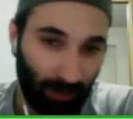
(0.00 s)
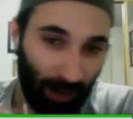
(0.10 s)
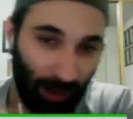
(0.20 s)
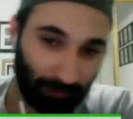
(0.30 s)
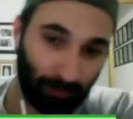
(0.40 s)

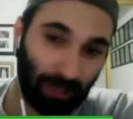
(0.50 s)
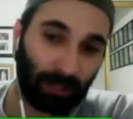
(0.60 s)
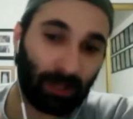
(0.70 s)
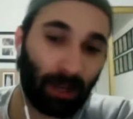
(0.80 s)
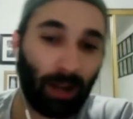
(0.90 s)
has to be
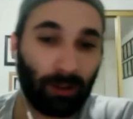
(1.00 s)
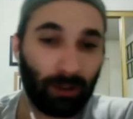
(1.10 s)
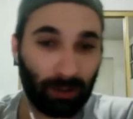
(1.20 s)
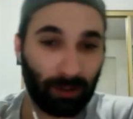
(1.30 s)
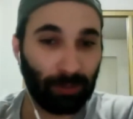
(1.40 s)
in color.
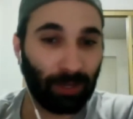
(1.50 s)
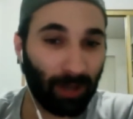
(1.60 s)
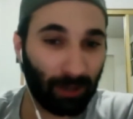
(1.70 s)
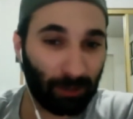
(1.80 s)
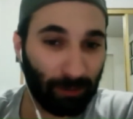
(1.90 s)
It has to be a
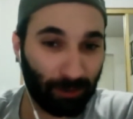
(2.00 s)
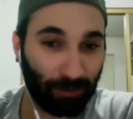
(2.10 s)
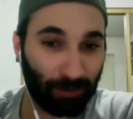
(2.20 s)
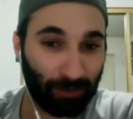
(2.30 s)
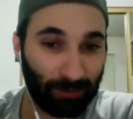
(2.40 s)
color
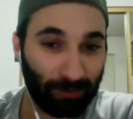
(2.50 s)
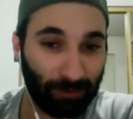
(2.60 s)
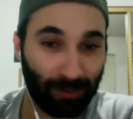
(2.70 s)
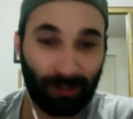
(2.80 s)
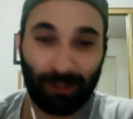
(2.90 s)
picture.
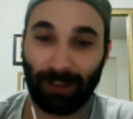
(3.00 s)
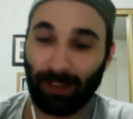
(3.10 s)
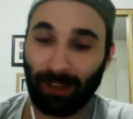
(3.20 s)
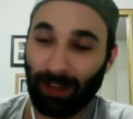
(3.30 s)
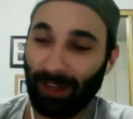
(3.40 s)
it,